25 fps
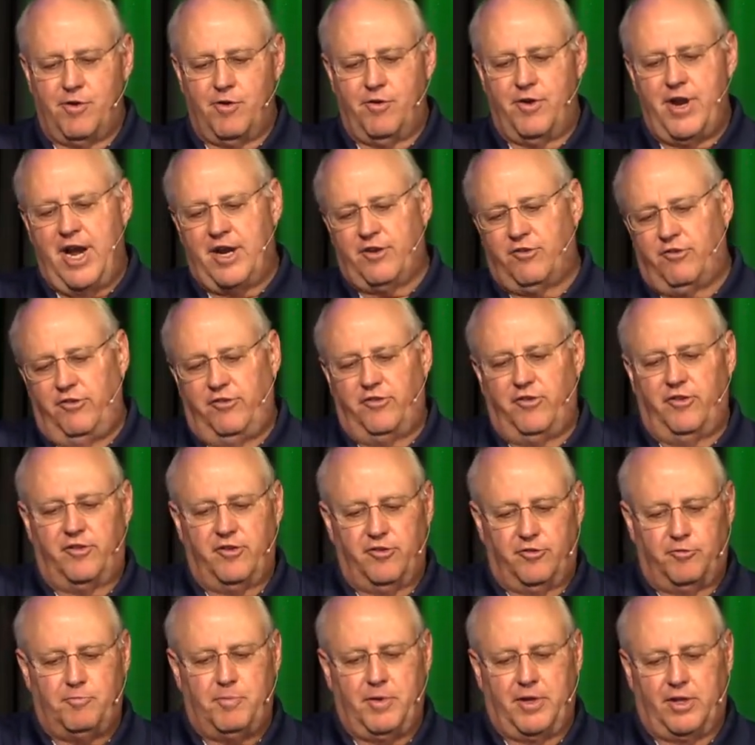or now she's at
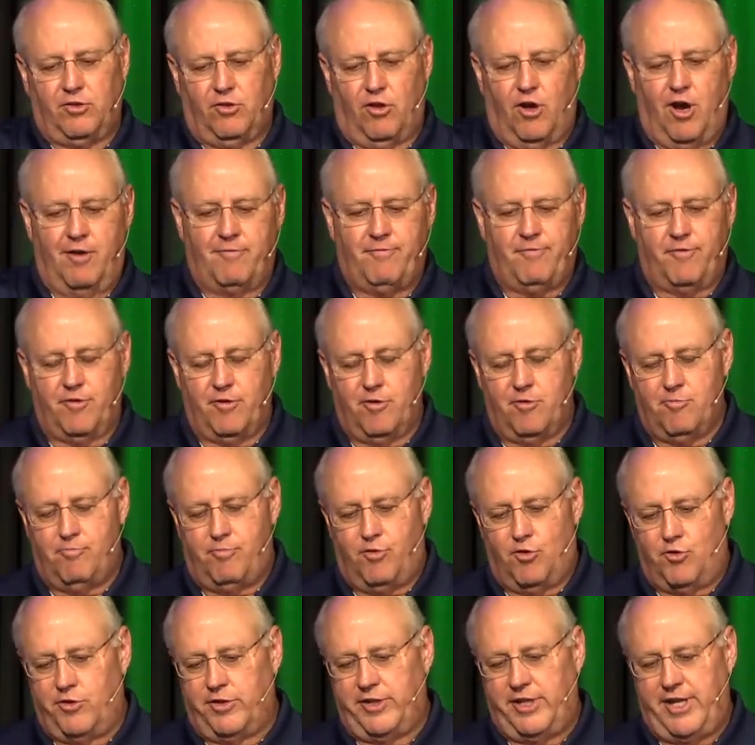this big law firm
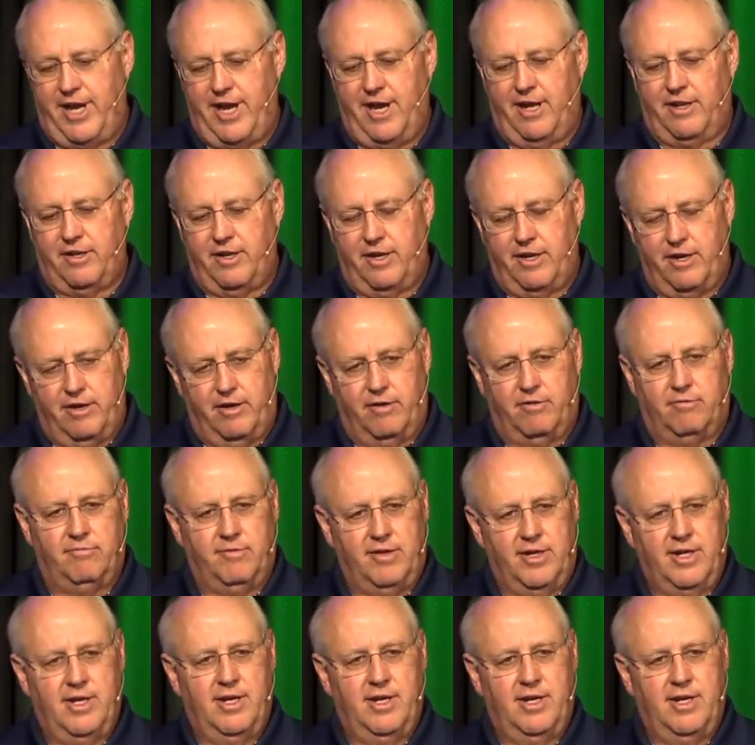pulling down, you know,